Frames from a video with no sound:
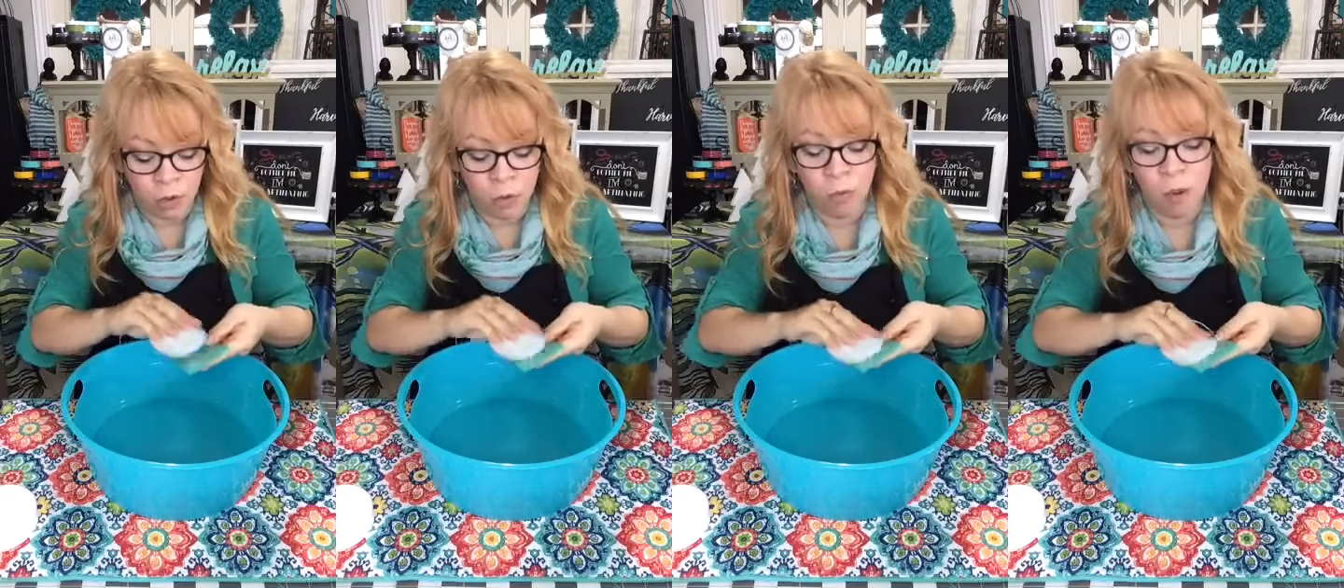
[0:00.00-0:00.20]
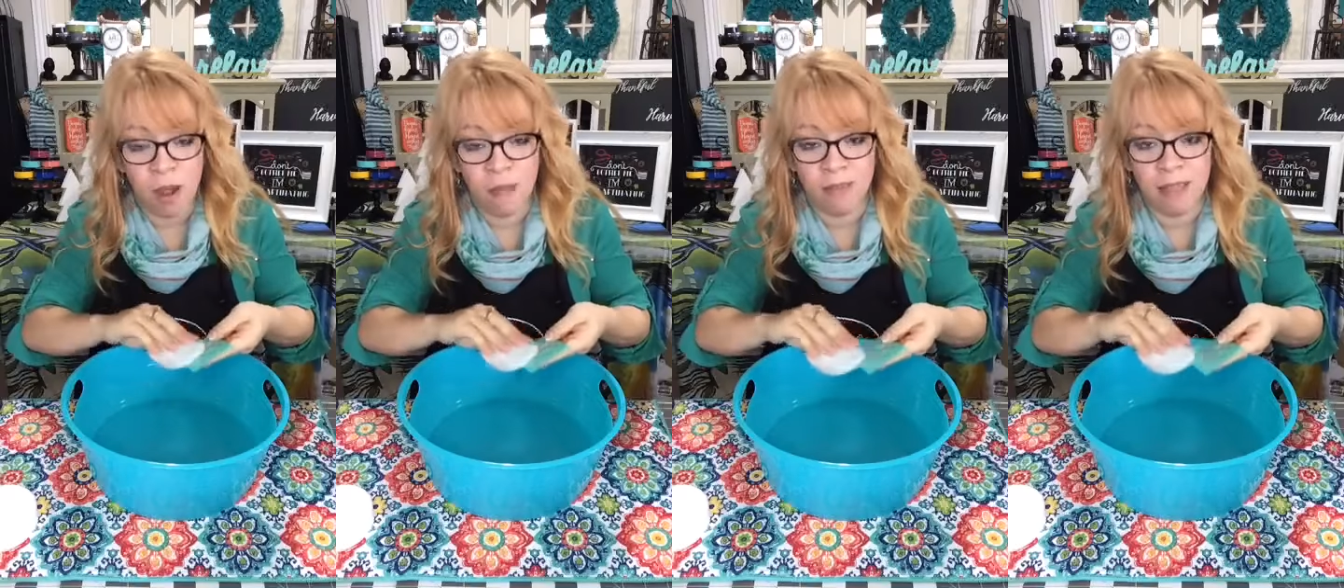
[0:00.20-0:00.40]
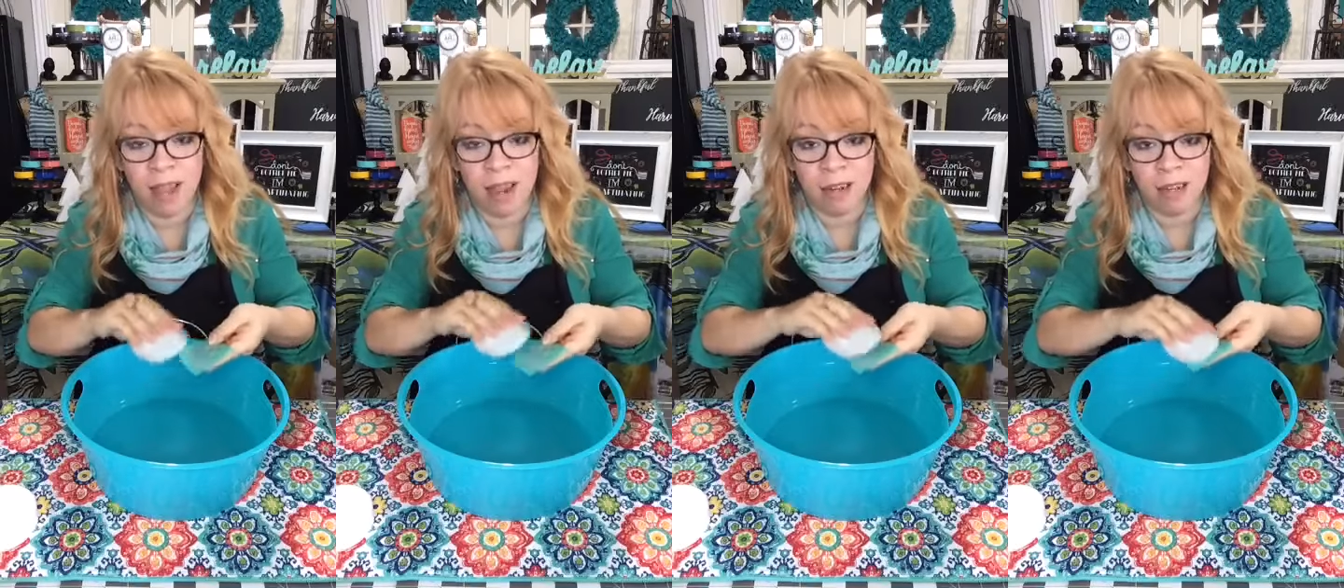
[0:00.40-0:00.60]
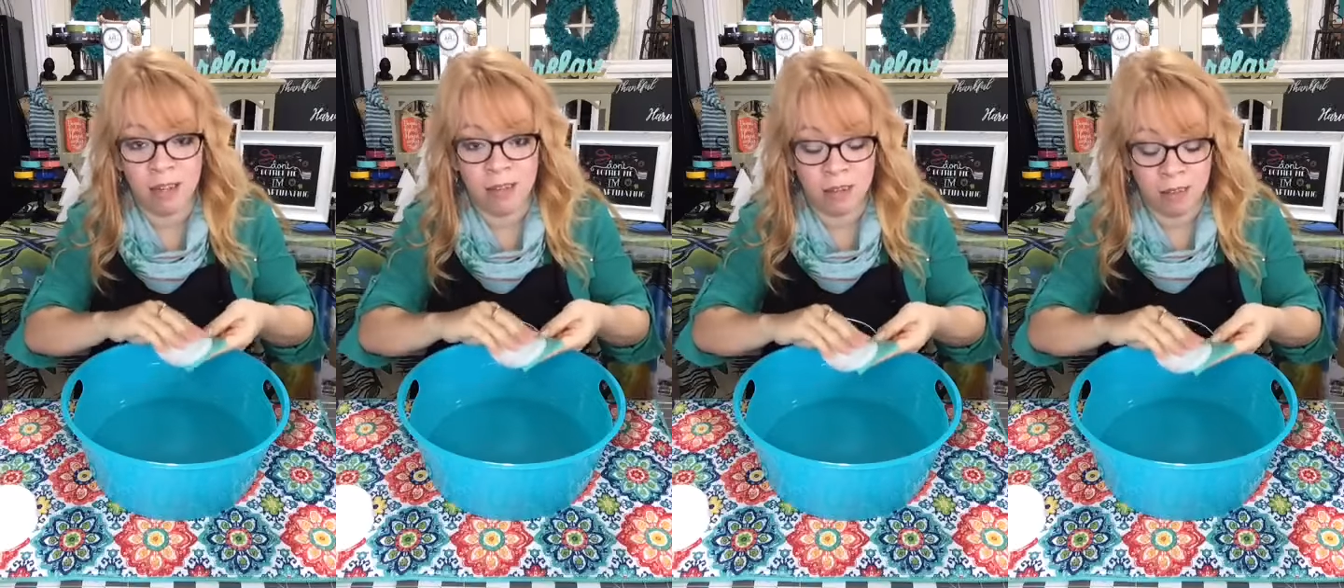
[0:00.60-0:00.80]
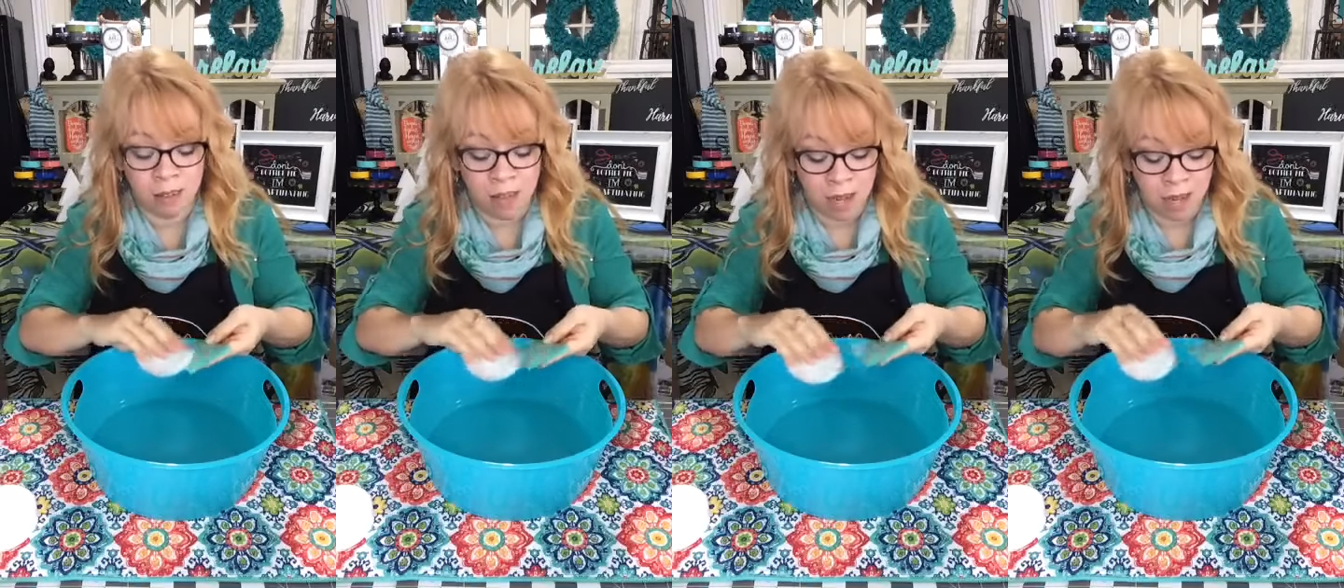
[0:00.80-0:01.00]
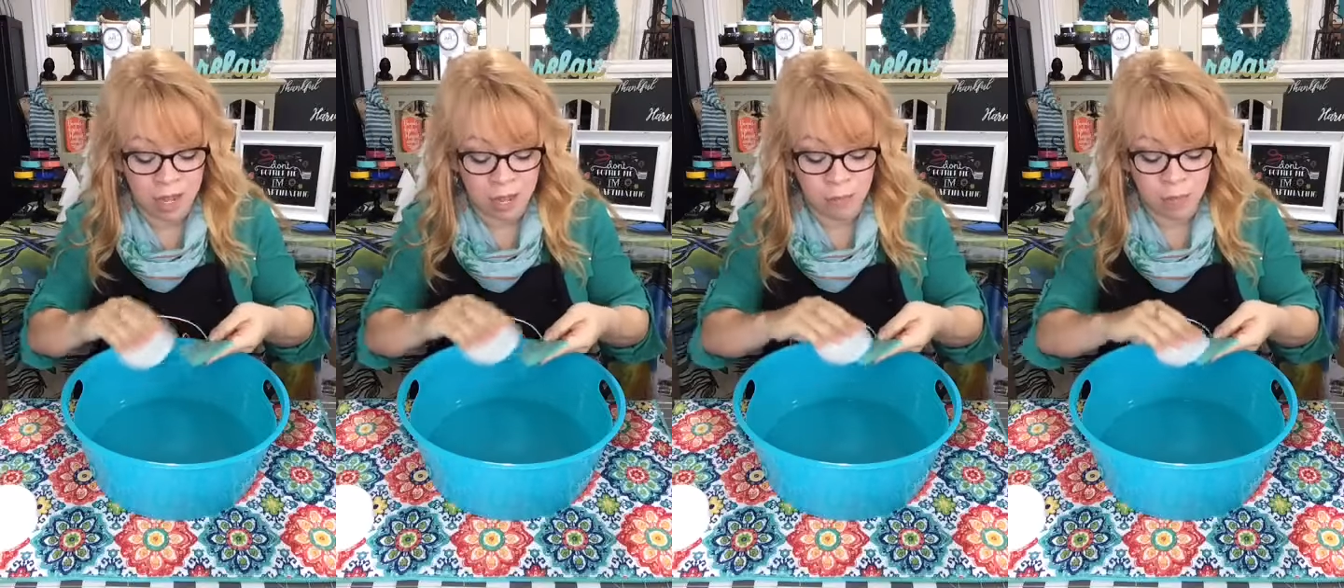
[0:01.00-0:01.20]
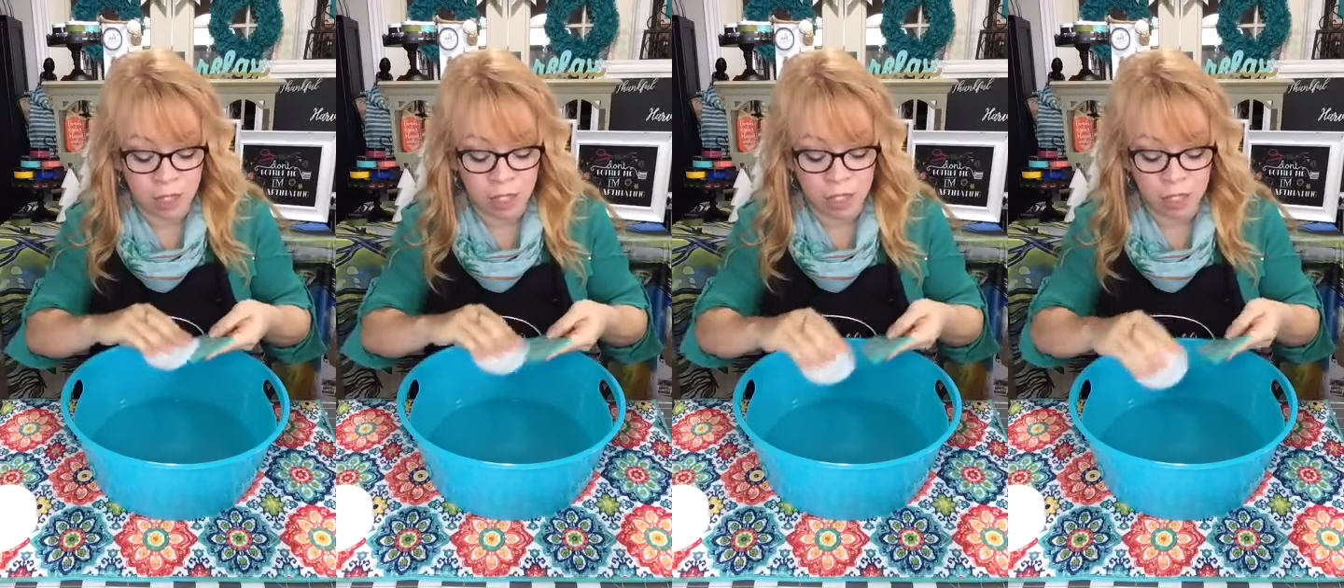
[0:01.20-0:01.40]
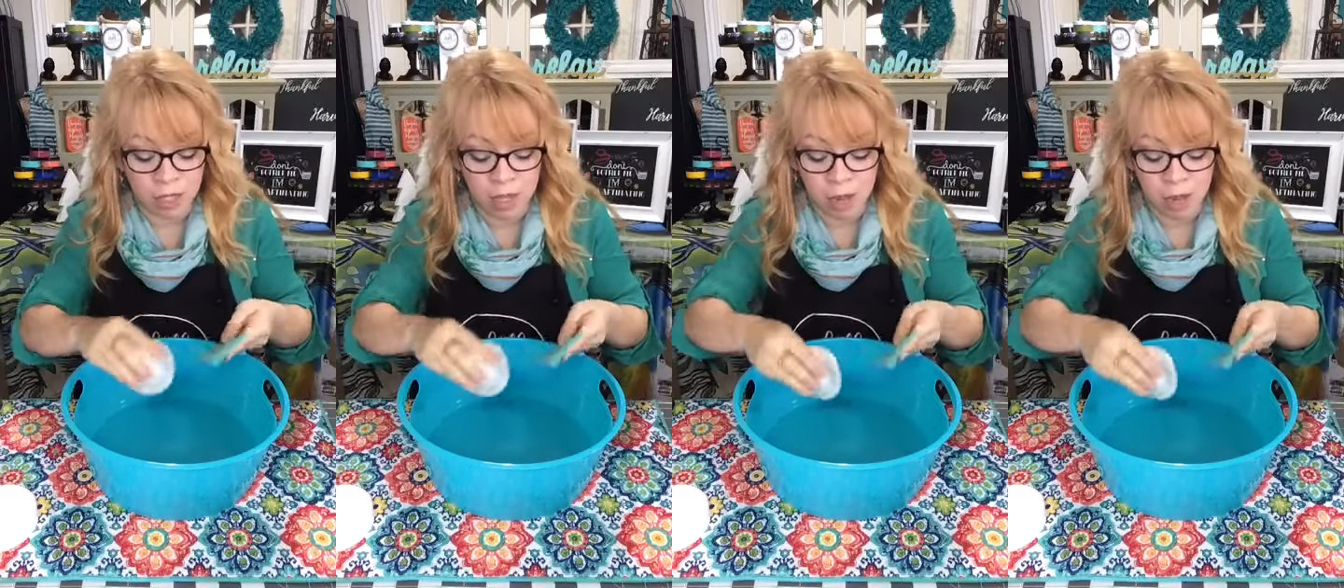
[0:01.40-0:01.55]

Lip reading: You want that image